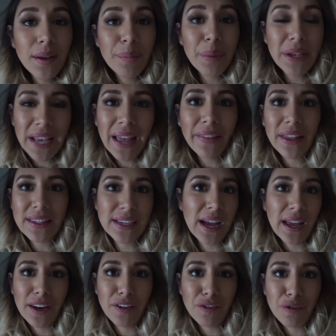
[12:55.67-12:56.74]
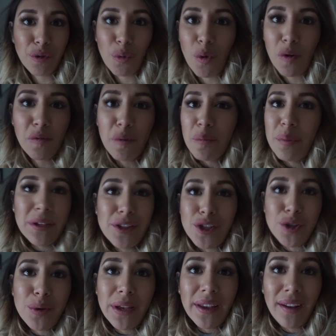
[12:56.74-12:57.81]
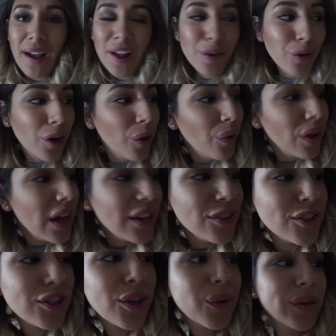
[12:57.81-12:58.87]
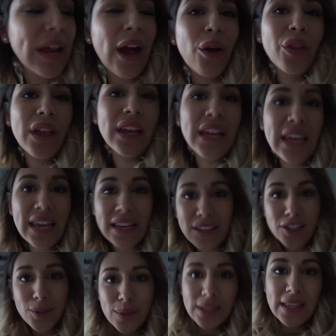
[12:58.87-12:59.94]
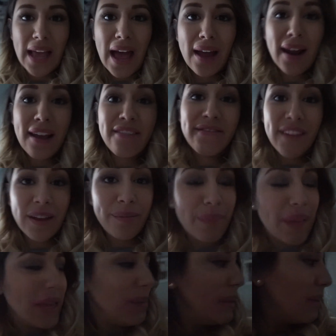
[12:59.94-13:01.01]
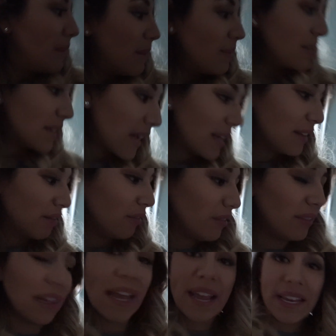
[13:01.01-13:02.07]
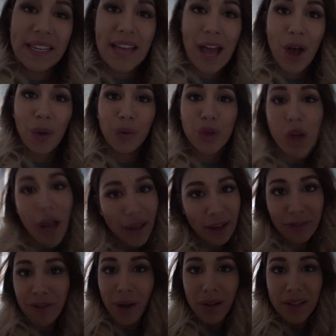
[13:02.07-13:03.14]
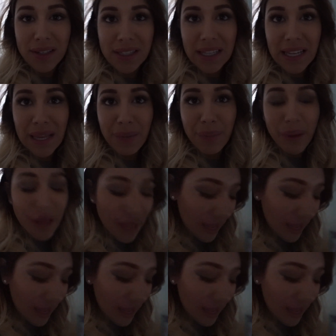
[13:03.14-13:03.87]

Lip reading: But yeah, that's kind of what we've been doing. I don't know. And so now that he's doing that, I fed baby. Baby's kind of laying down, trying to fall asleep.